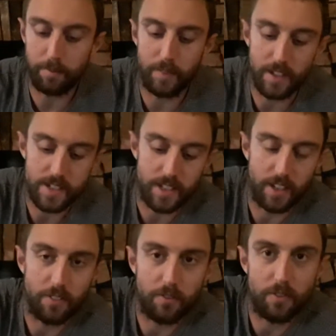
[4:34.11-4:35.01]
it's
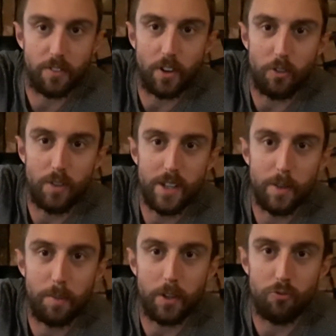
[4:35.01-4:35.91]
like a real
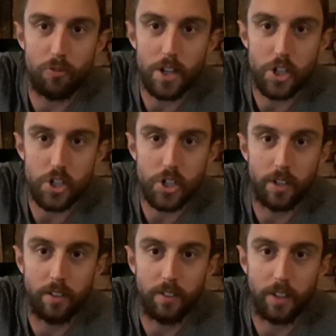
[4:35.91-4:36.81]
big ridge
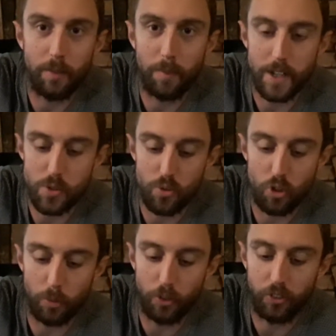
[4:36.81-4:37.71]
compared to a
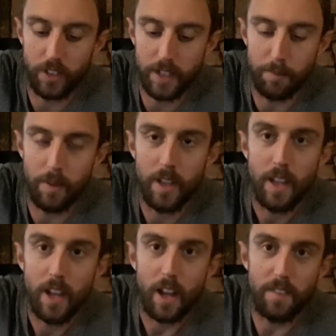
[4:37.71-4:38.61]
normal seam.
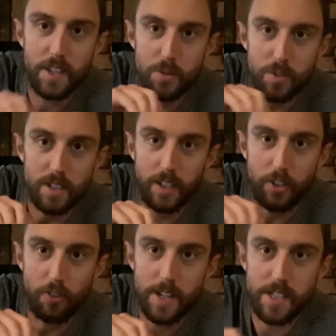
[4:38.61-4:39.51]
And this was like
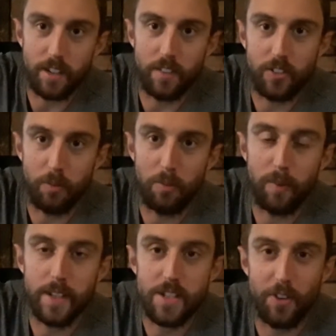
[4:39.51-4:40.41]
grating on the top of
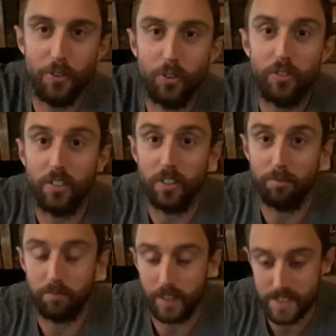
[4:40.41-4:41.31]
my toes for,
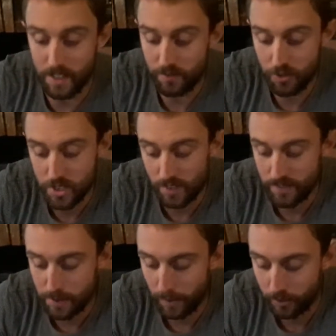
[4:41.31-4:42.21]
like I said, the first
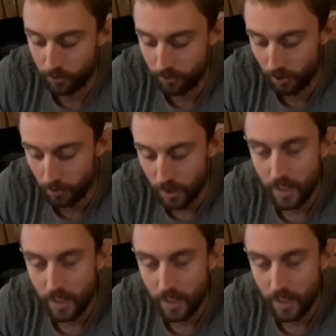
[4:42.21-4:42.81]
70 miles. So